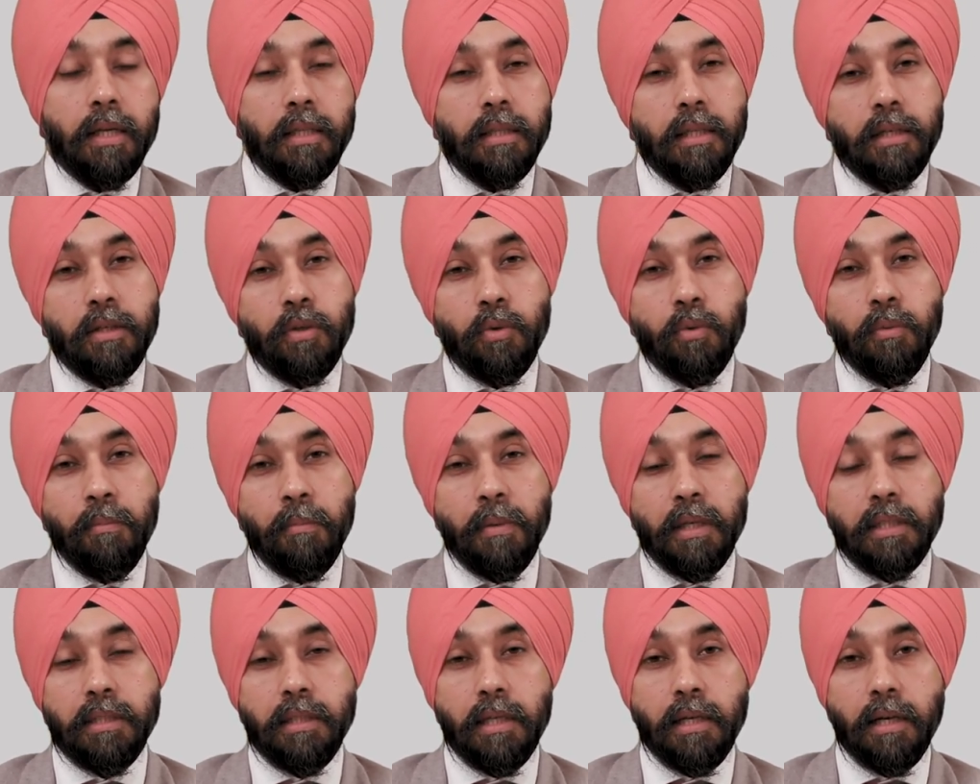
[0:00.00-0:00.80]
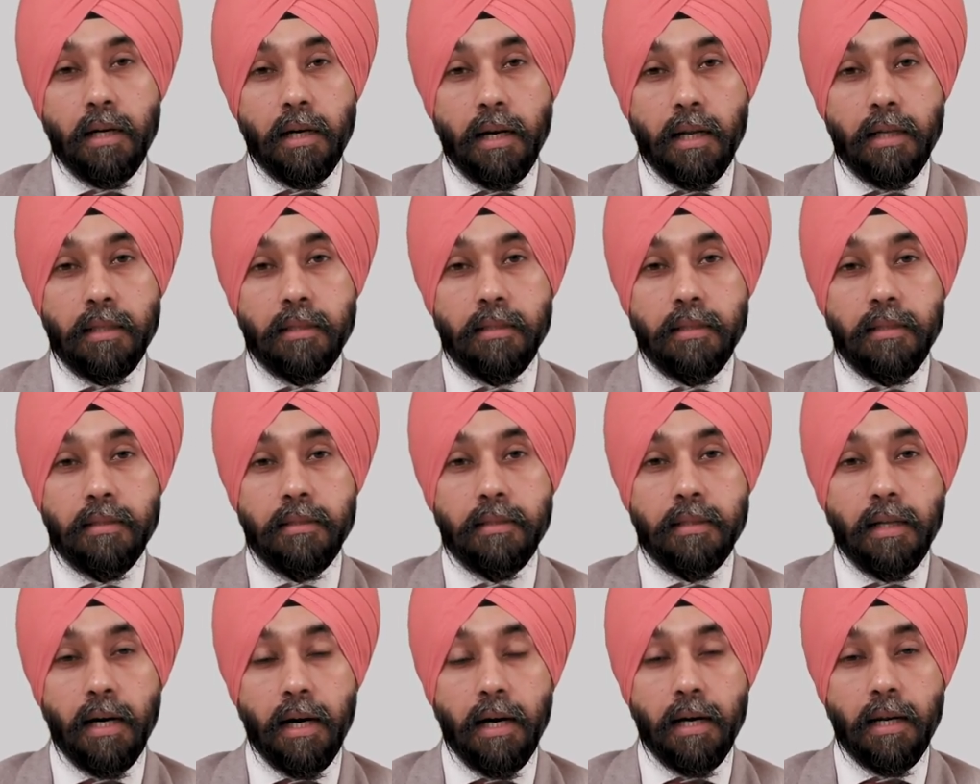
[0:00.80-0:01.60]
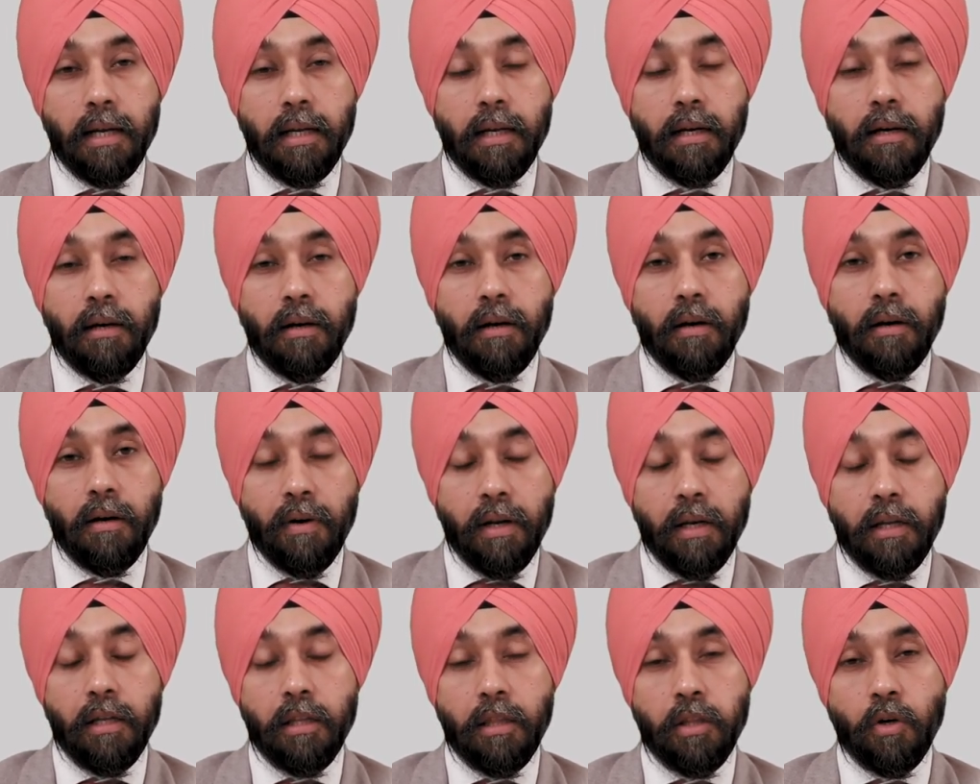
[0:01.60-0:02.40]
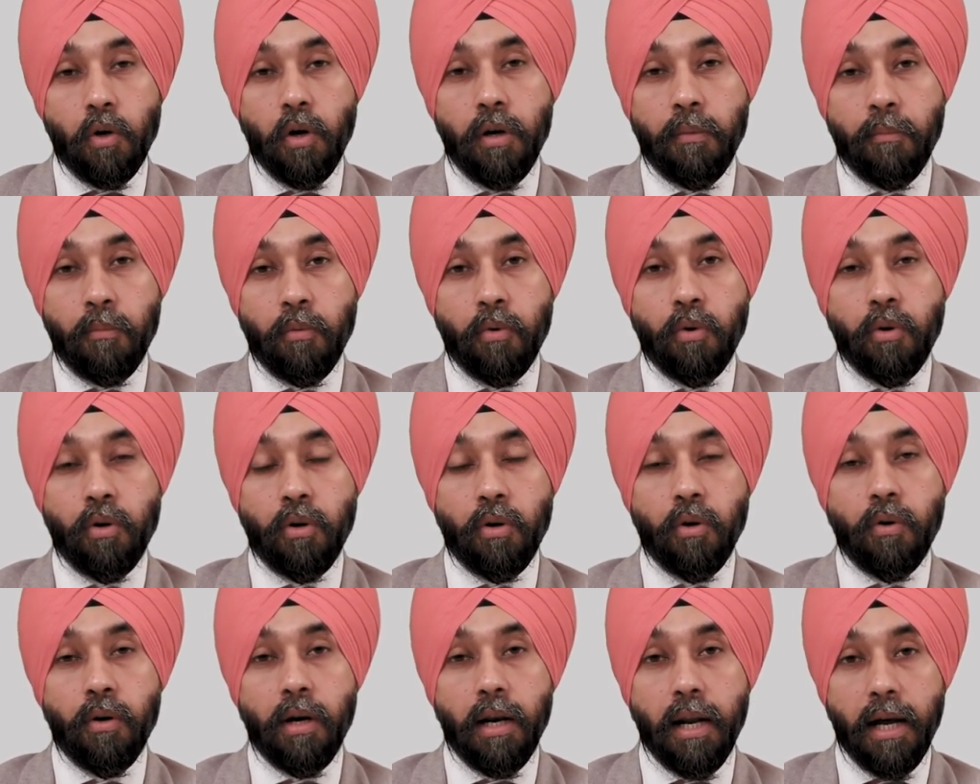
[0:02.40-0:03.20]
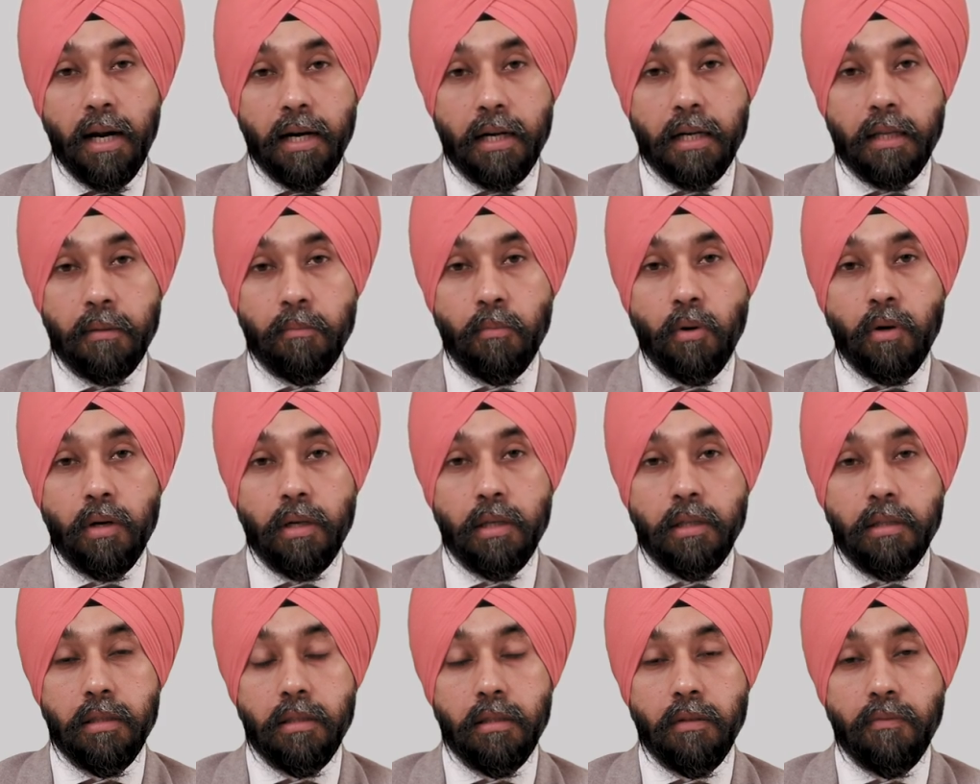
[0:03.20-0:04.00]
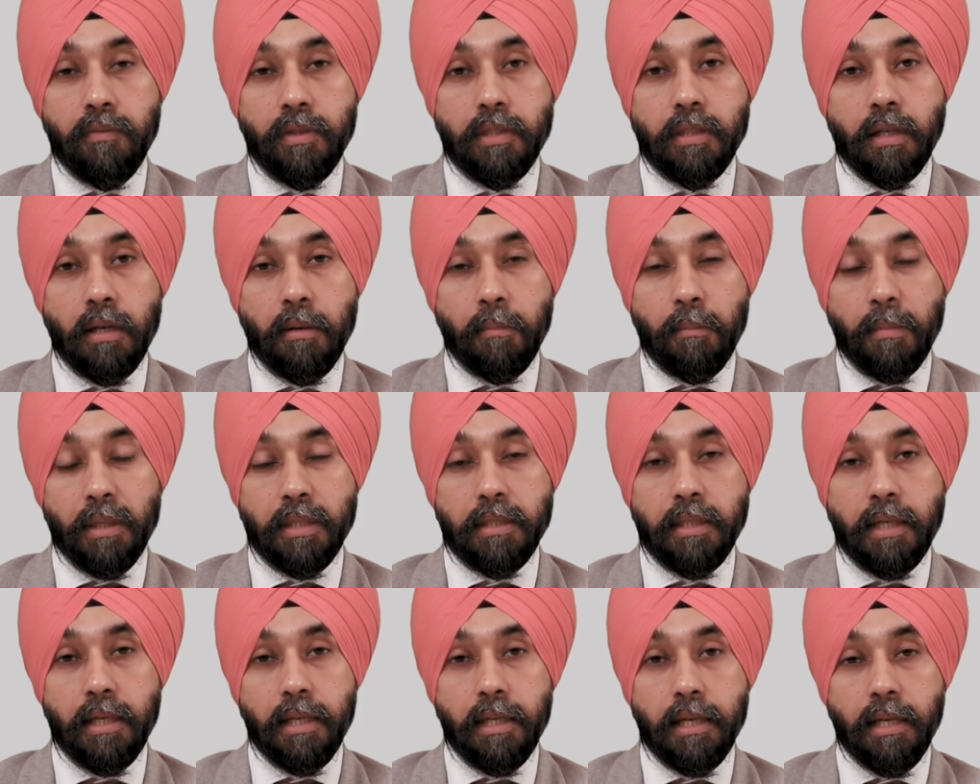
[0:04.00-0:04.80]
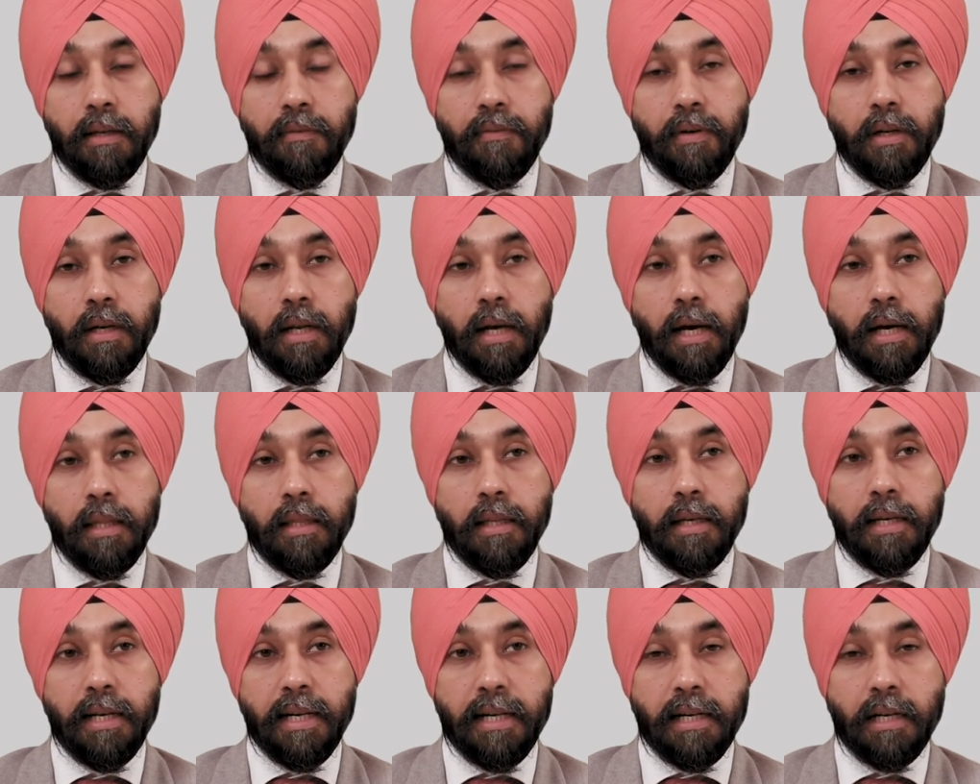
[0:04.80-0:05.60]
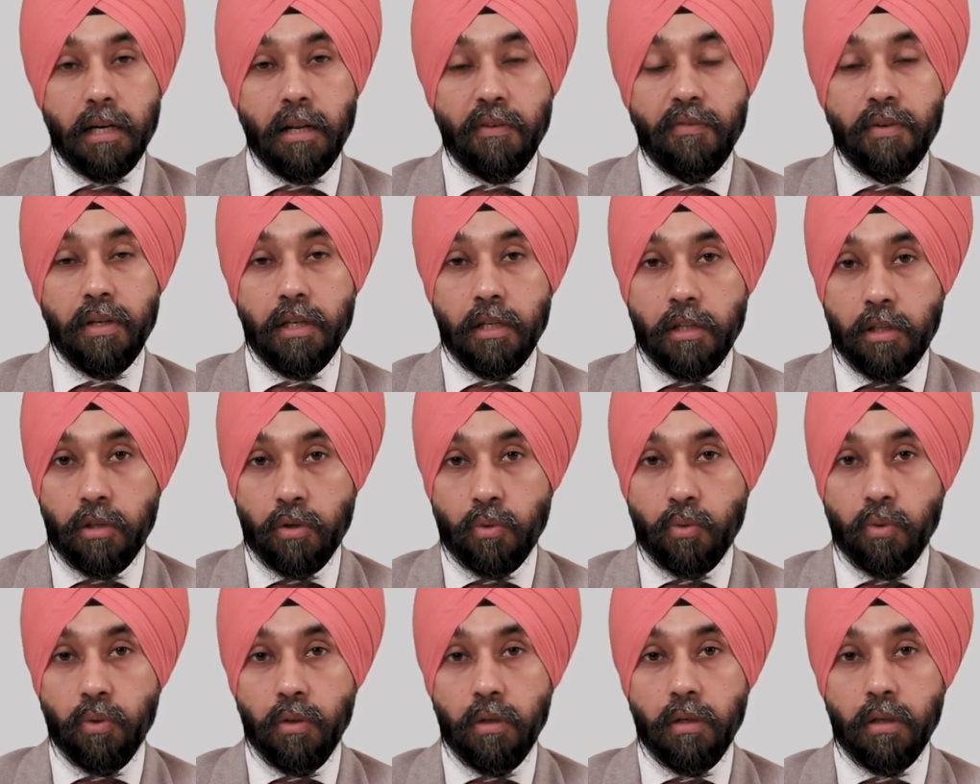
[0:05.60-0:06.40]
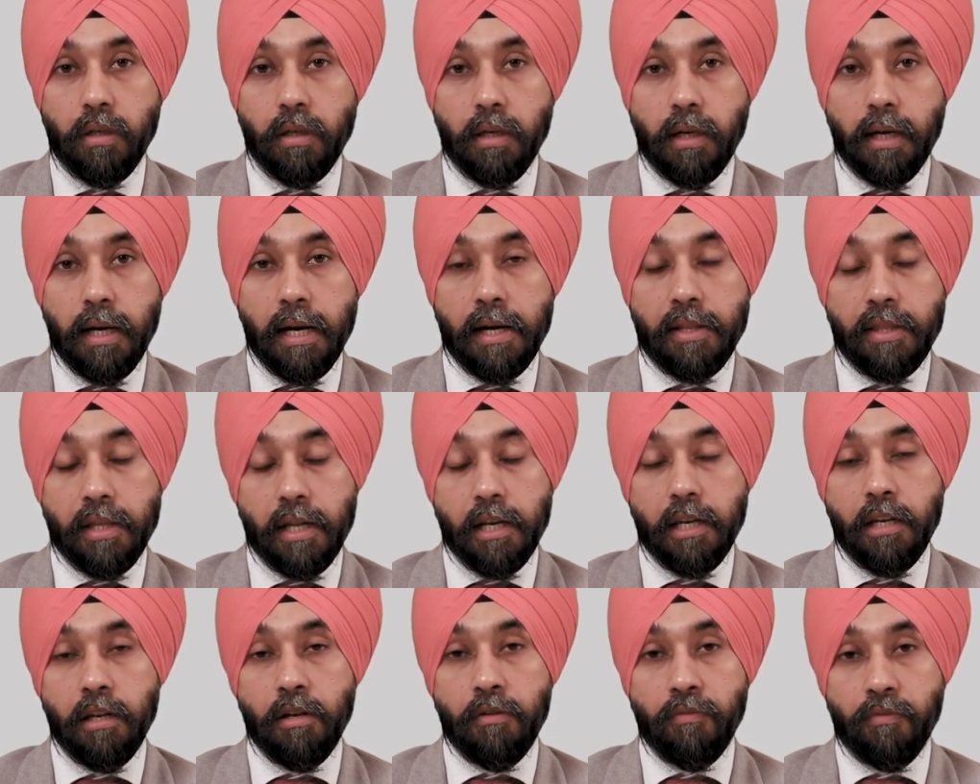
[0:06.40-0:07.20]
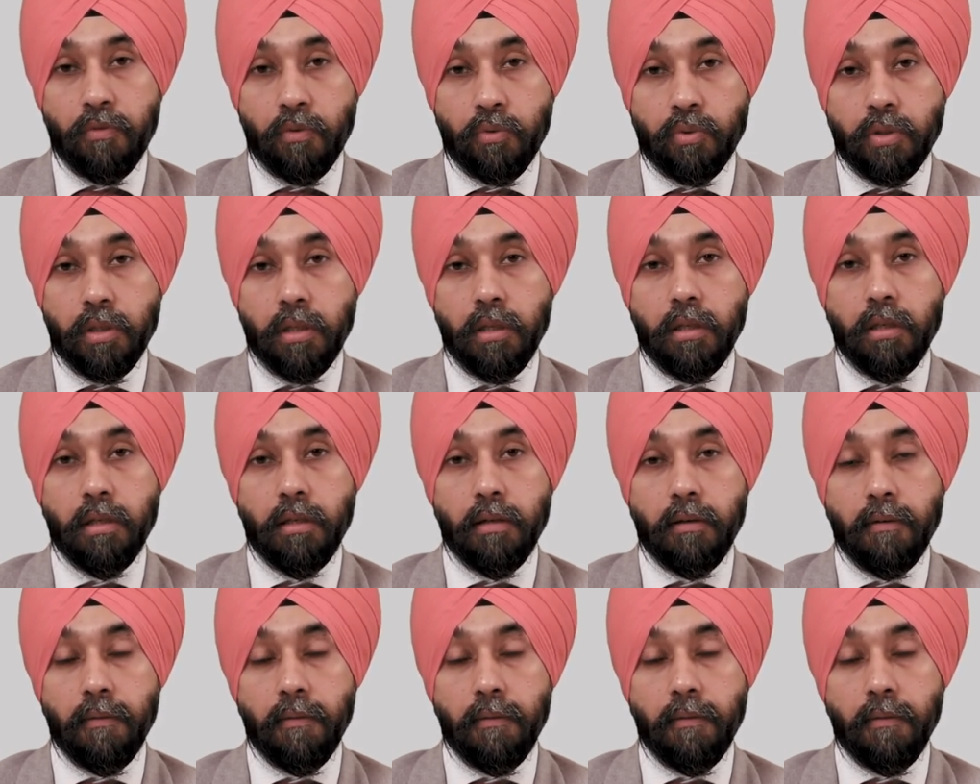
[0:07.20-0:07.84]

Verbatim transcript: The two major classes are, one is called monoclonal antibodies which are majorly given as an intravenous route as an infusion,